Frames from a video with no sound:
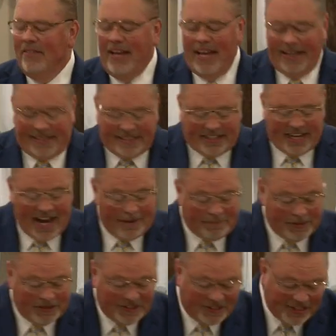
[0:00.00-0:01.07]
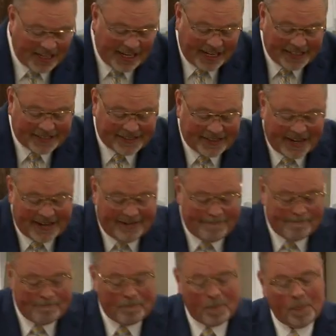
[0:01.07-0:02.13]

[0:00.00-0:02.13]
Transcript: we get to chapter 6, and